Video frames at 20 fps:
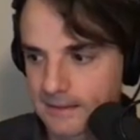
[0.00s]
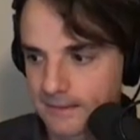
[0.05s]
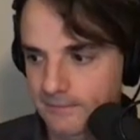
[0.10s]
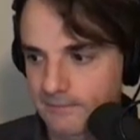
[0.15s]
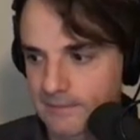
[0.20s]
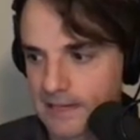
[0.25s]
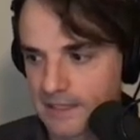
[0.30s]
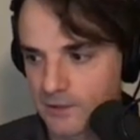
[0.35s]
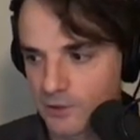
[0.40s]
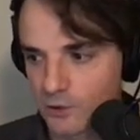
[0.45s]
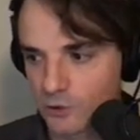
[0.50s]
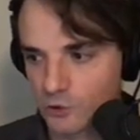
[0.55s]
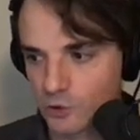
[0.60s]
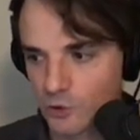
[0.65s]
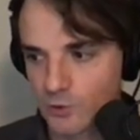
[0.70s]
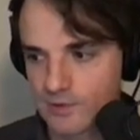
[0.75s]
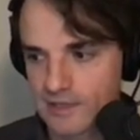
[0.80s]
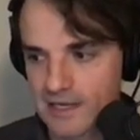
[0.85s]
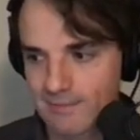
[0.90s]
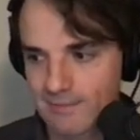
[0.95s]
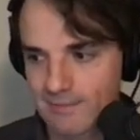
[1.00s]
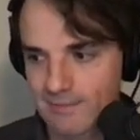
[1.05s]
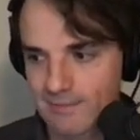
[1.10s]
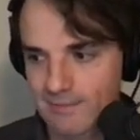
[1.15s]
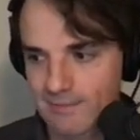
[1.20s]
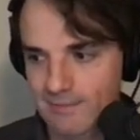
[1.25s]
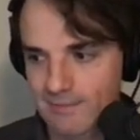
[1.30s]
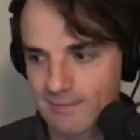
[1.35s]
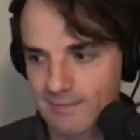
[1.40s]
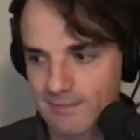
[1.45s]
Micronaut Groovy
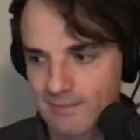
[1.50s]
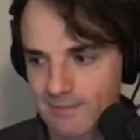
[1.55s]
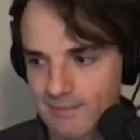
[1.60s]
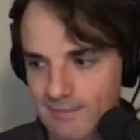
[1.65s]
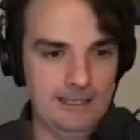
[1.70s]
application?